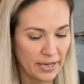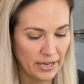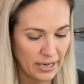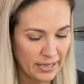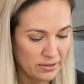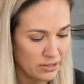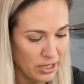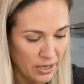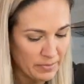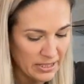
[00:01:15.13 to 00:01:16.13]
I
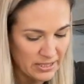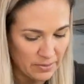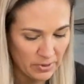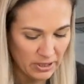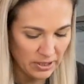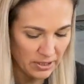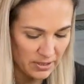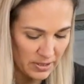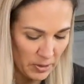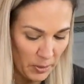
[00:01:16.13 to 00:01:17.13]
gotta mix it
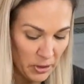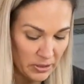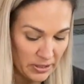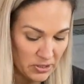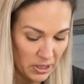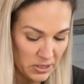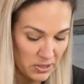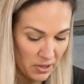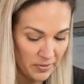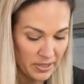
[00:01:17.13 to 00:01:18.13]
because apparently it's not
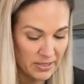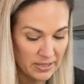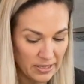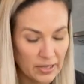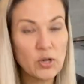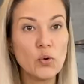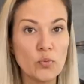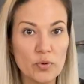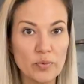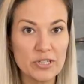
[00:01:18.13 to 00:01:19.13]
dissolving as I
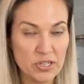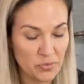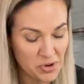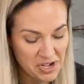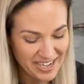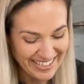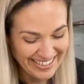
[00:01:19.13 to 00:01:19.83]
would wish it would.